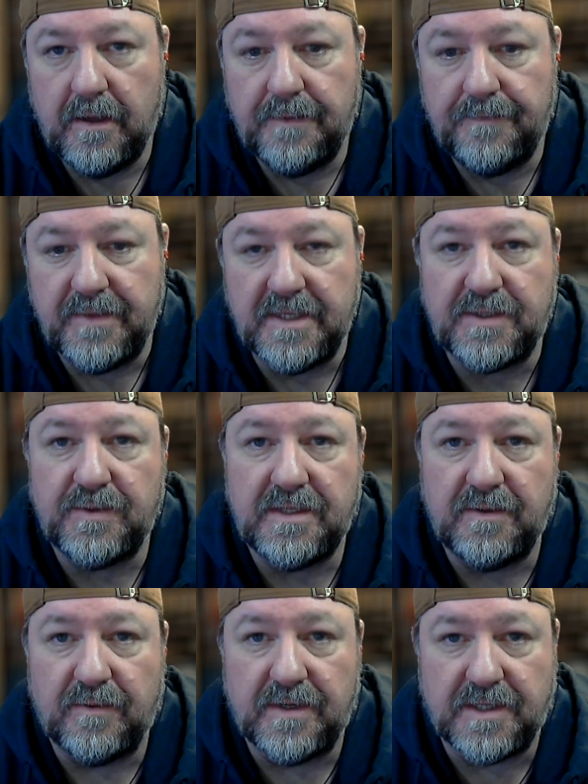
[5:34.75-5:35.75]
This was the
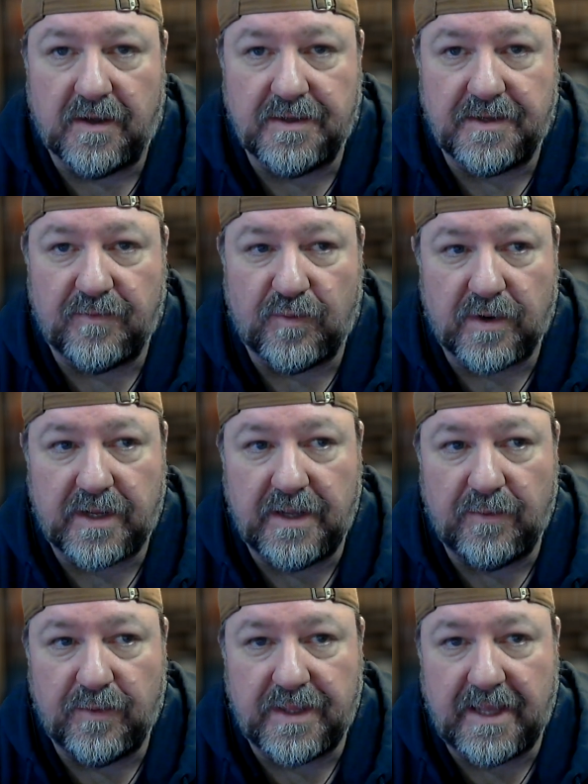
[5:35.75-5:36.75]
result of working
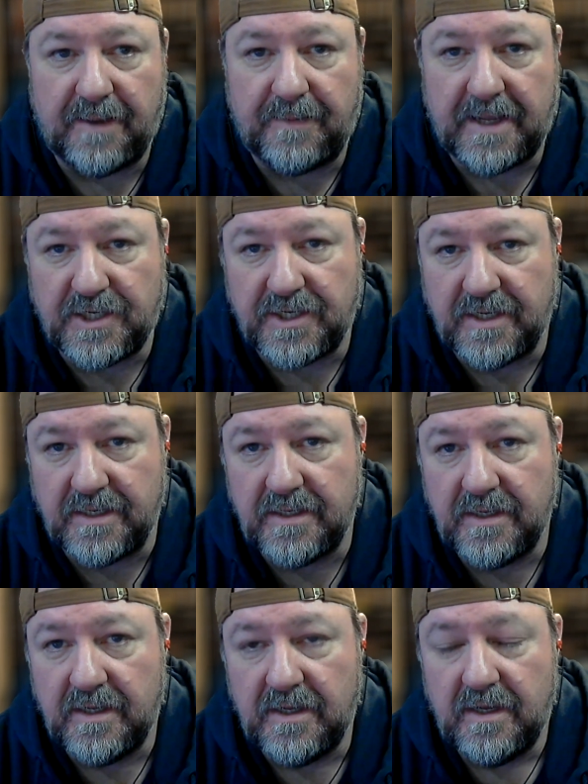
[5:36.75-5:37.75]
with a patient
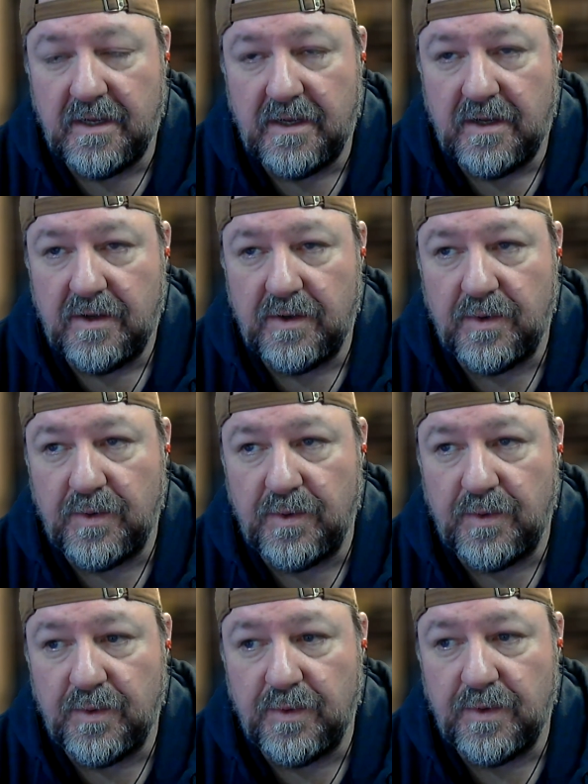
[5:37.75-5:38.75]

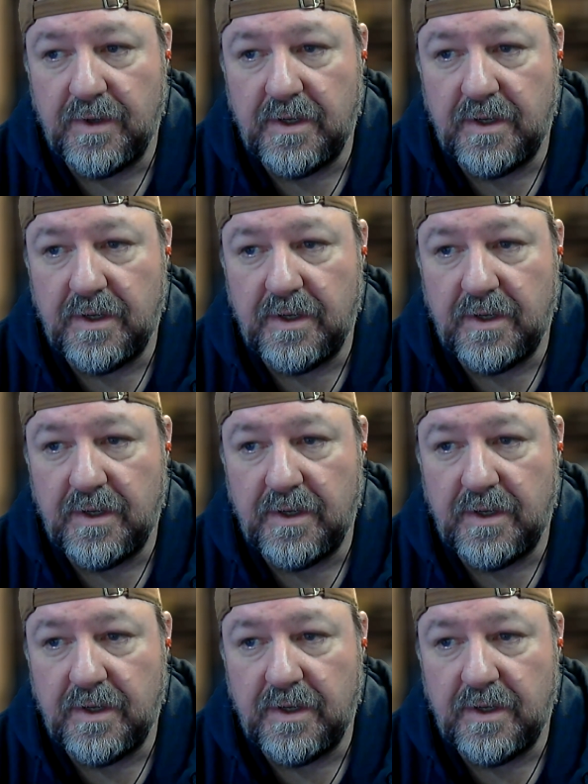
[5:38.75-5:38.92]
who